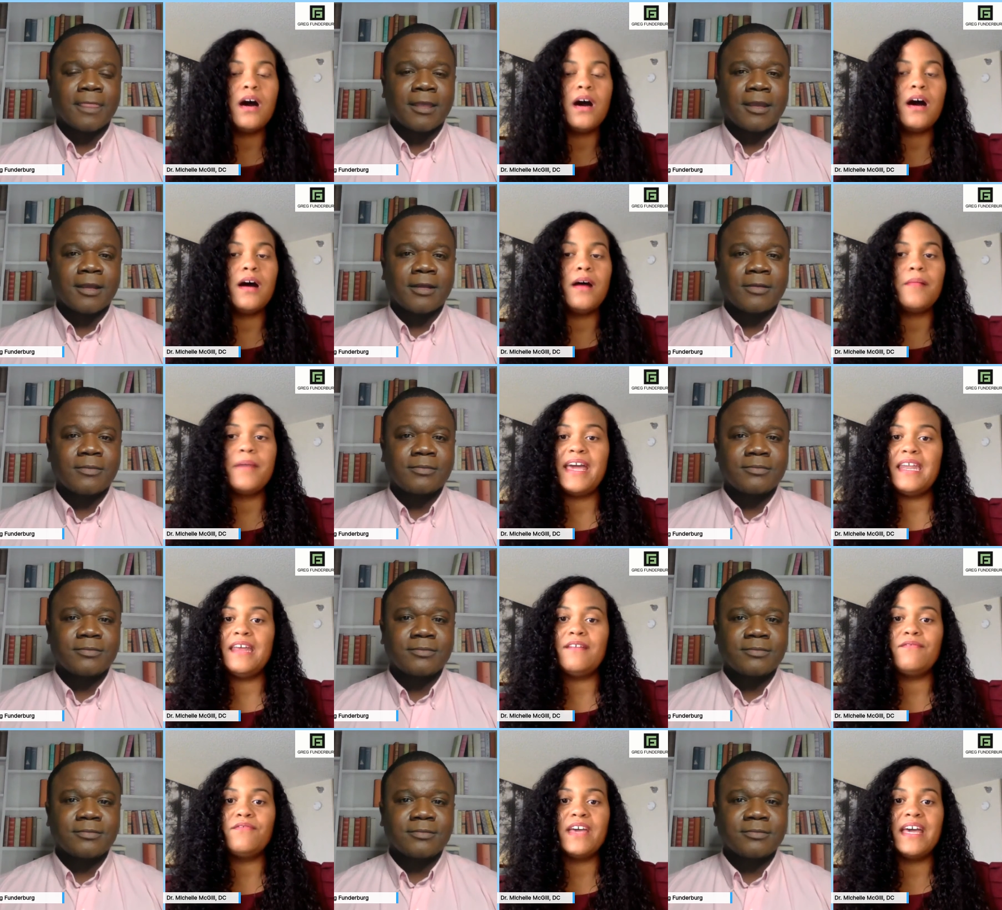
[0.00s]
Speaker 1: Um, and
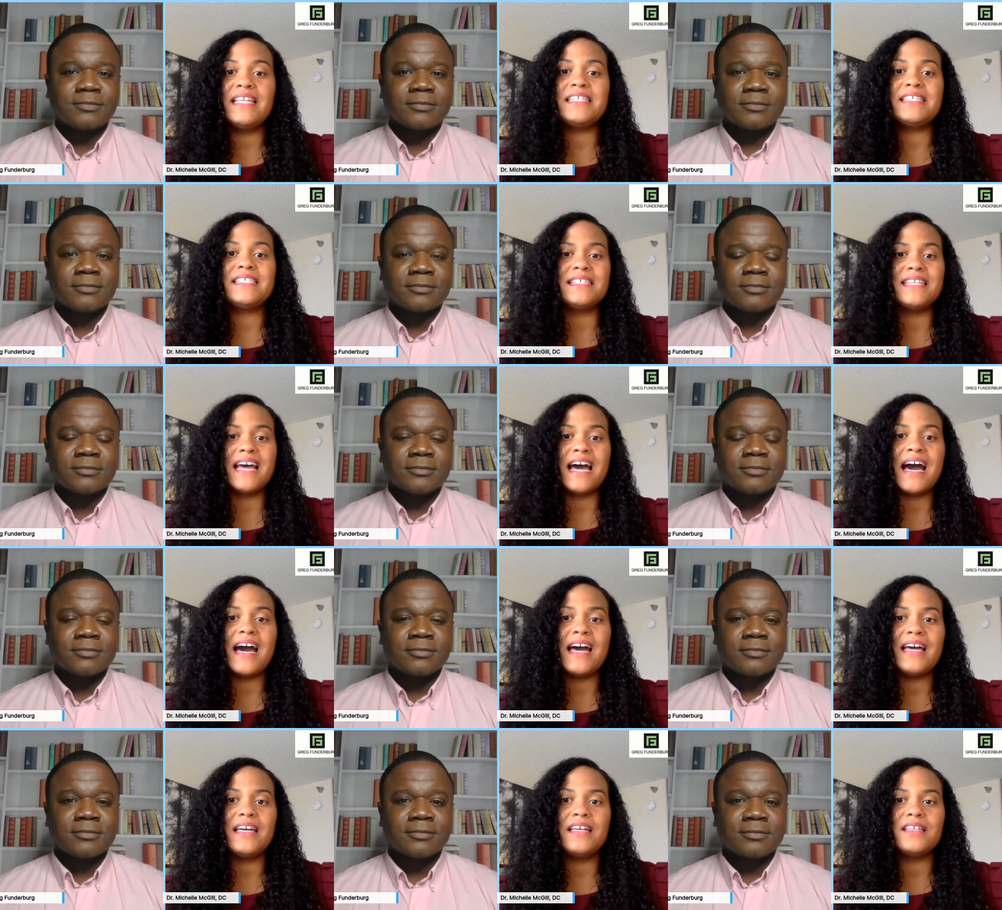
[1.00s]
if it's
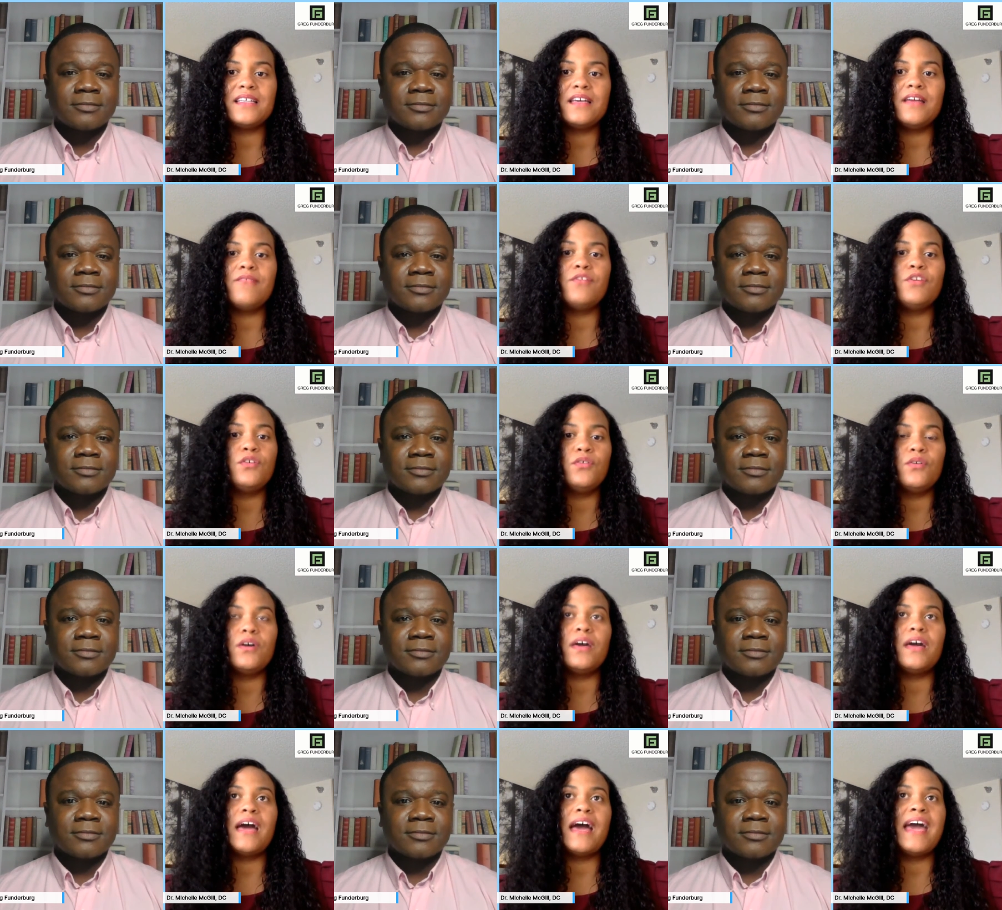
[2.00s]
not, if you,
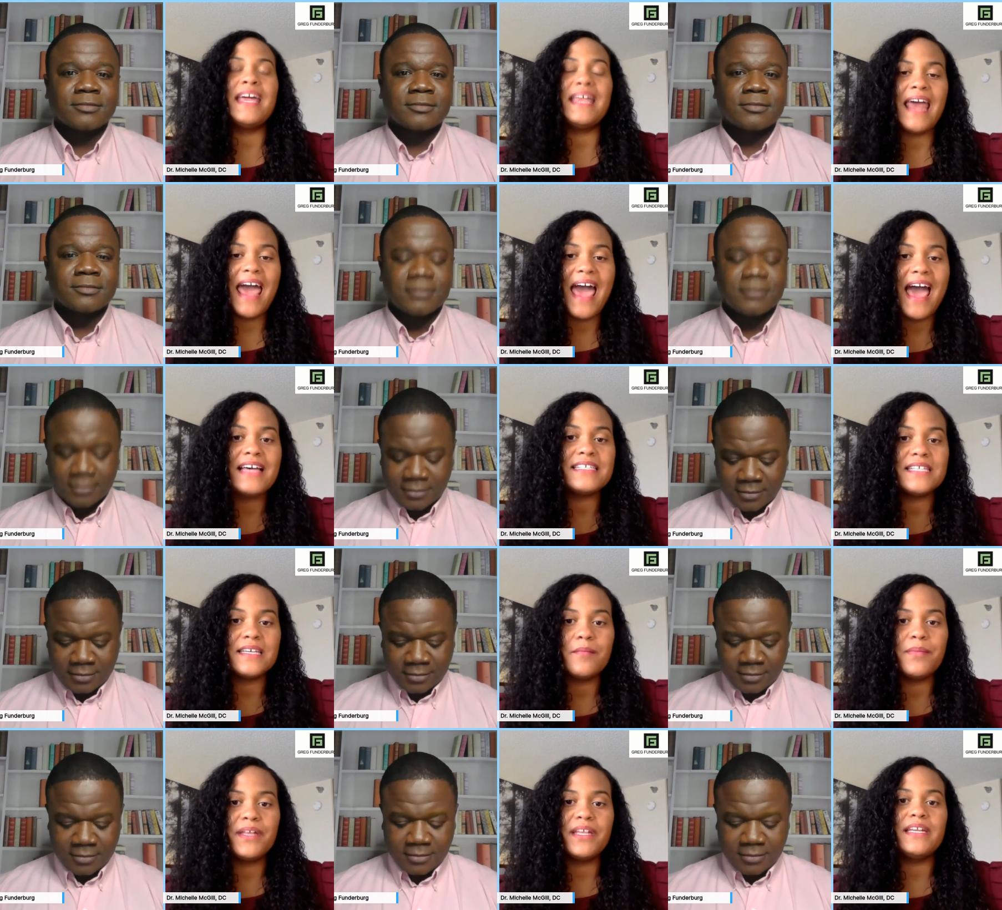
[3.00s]
it has
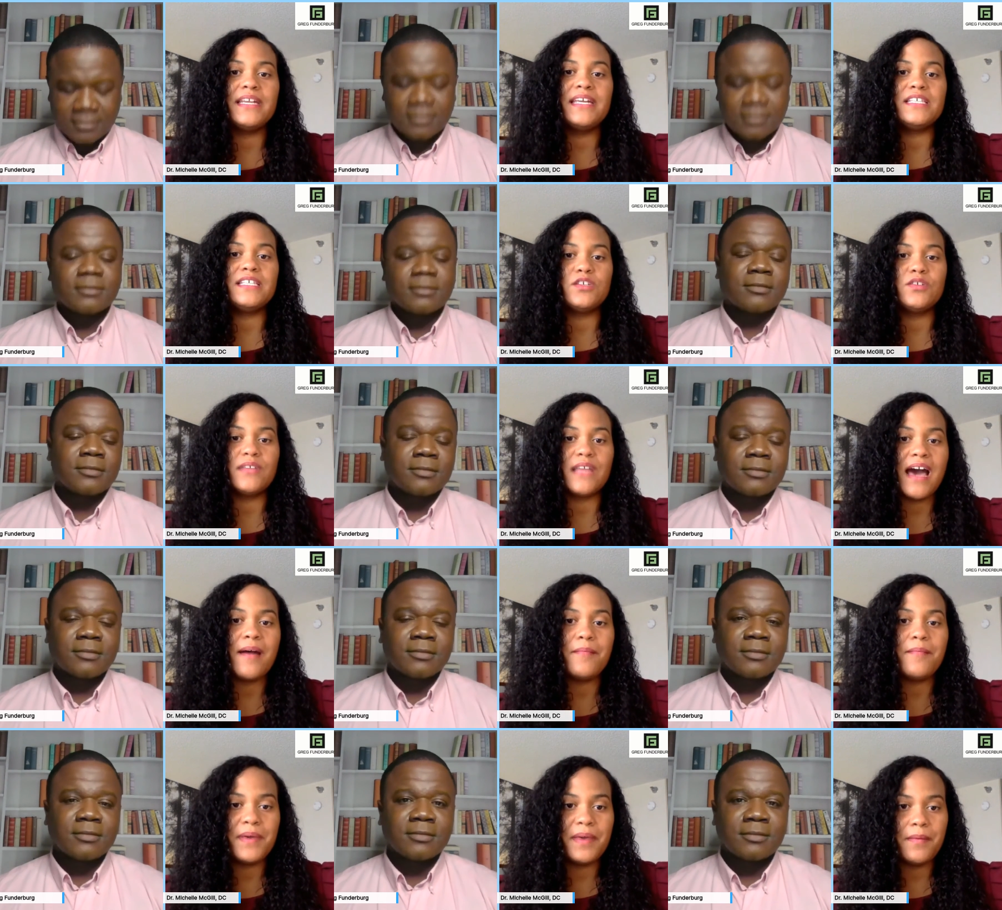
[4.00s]
the ability to
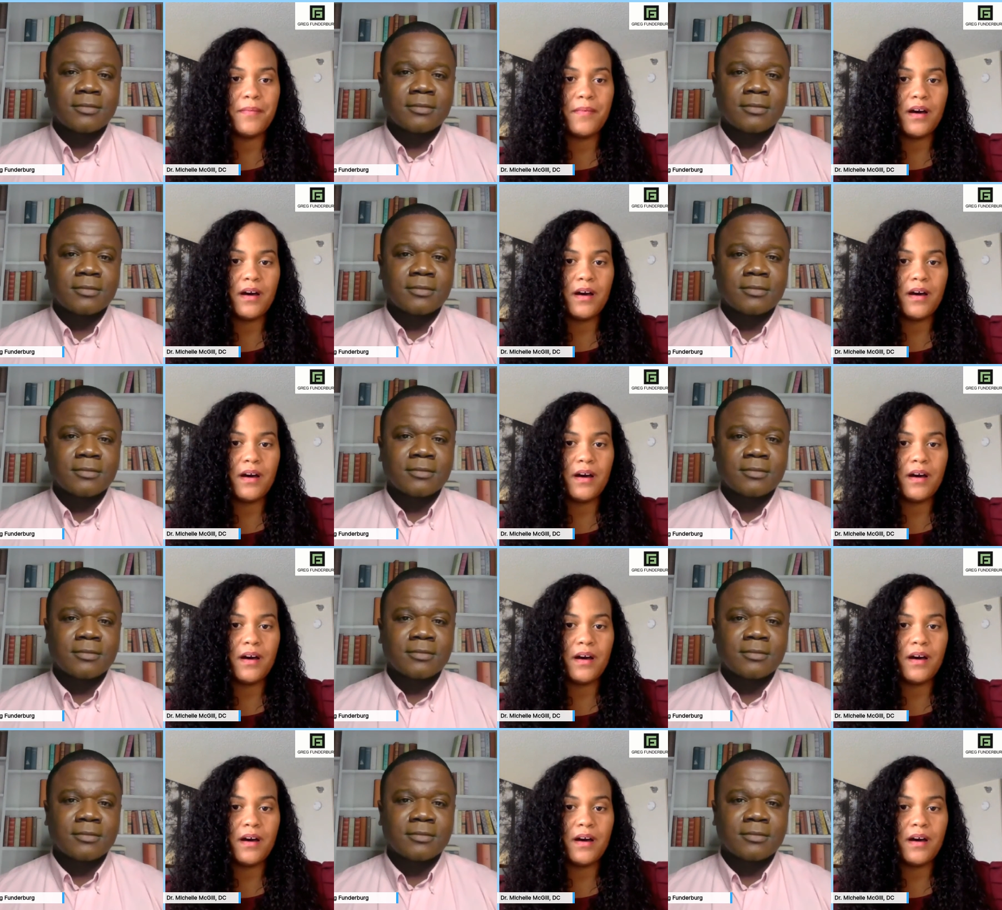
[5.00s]
not be